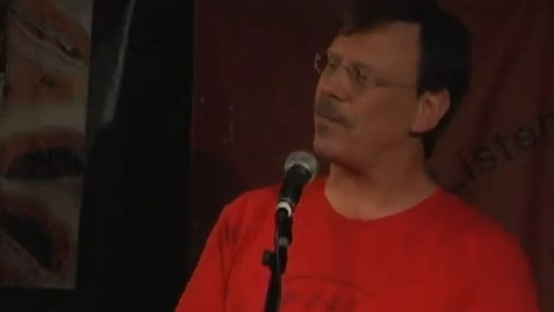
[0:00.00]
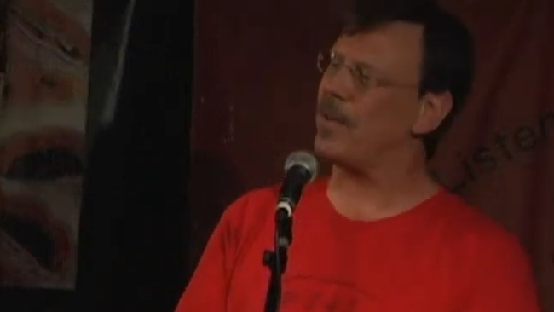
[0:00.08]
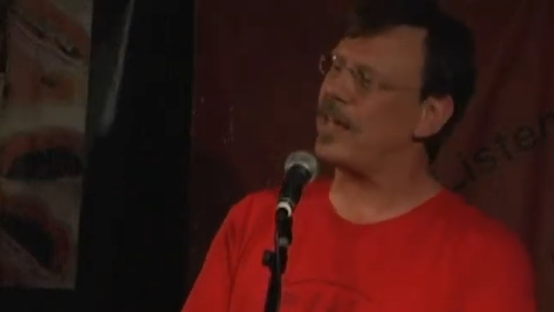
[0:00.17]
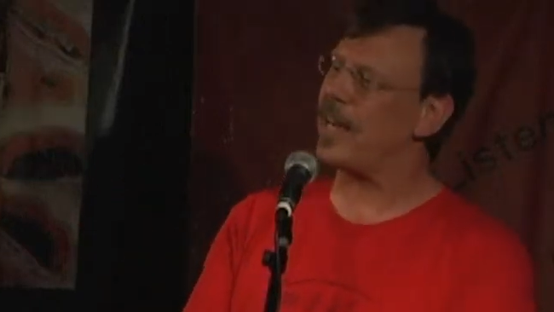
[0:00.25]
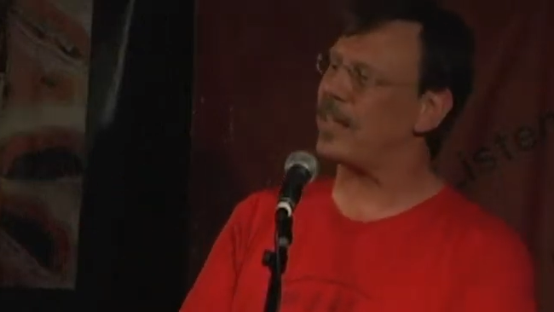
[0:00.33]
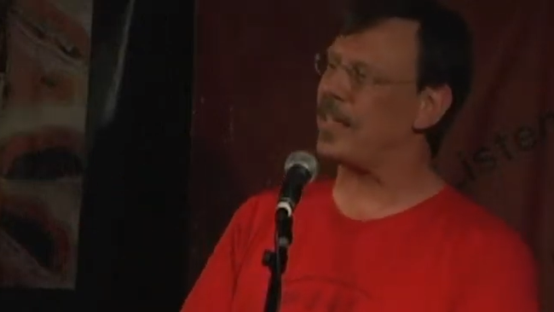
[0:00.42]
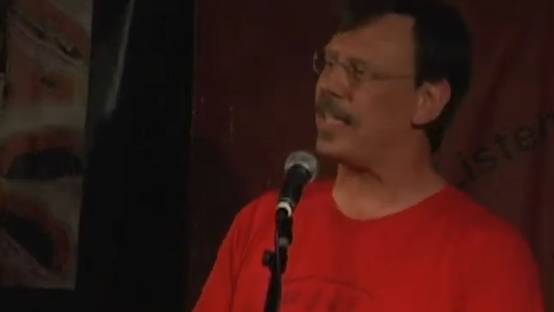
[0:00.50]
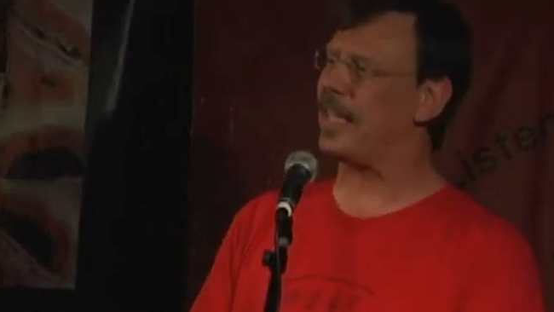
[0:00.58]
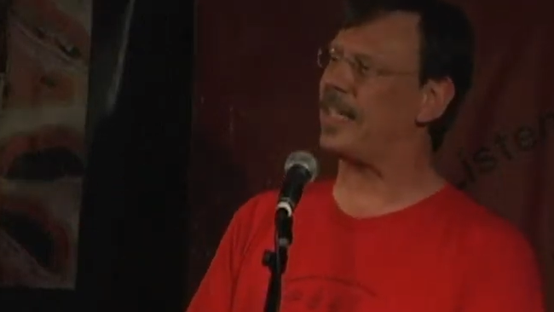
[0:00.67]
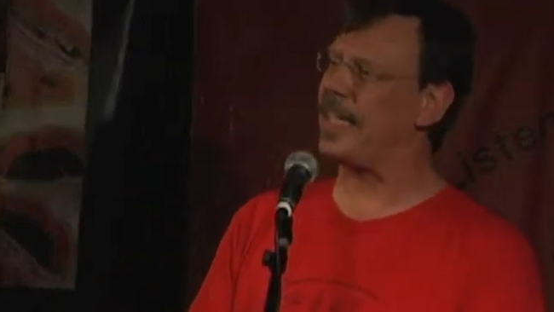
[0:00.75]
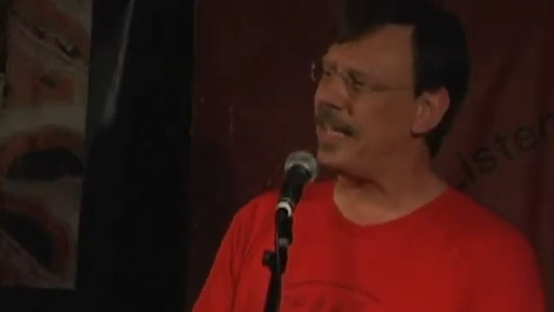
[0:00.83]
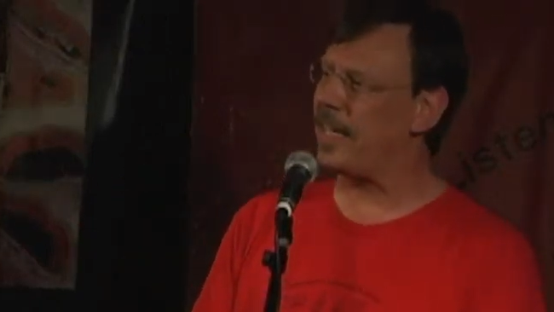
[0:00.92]
we're not going to get
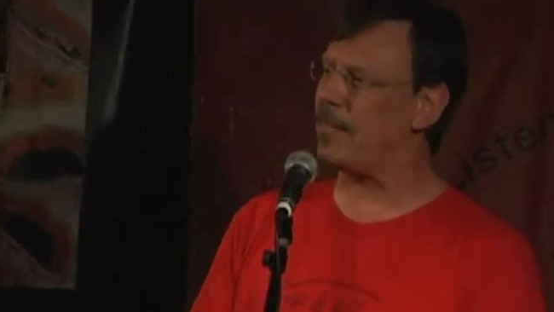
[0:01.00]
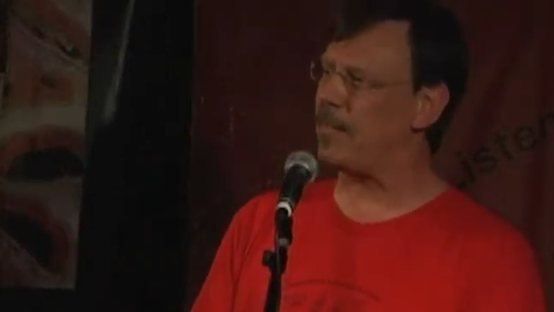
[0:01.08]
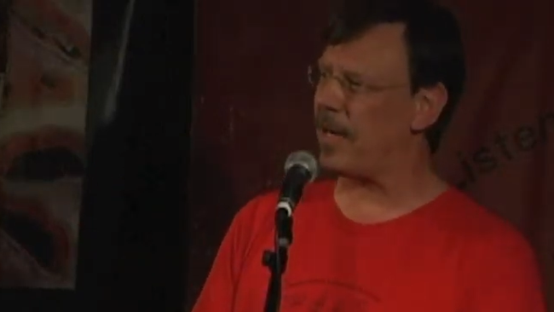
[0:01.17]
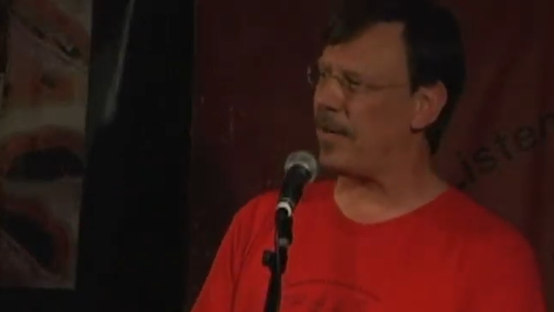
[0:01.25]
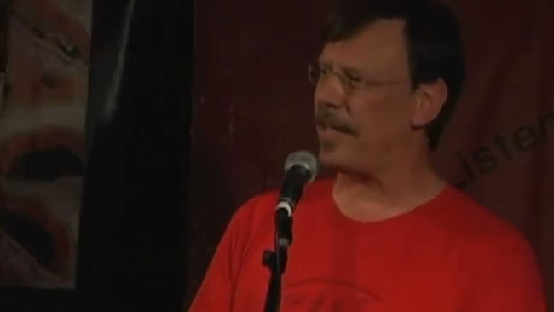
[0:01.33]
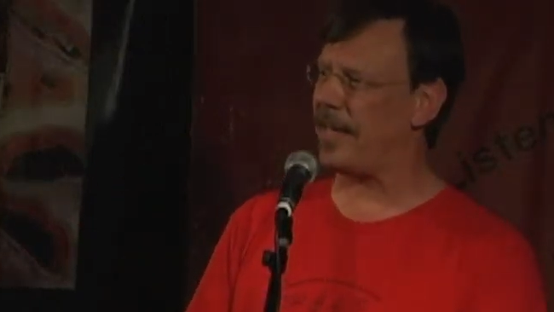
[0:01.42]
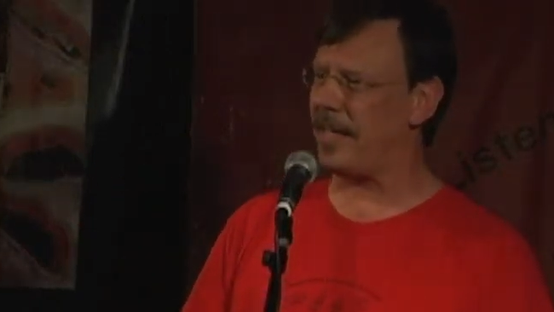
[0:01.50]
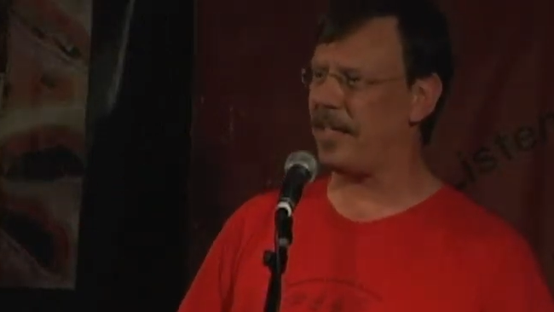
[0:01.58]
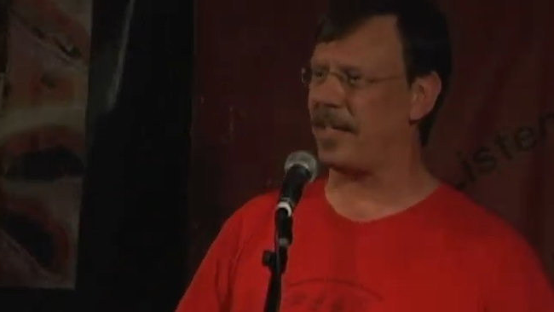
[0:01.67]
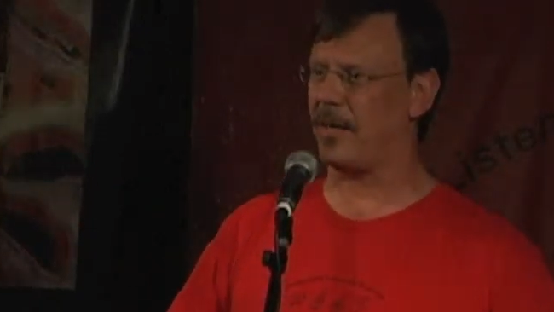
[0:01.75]
legally married either.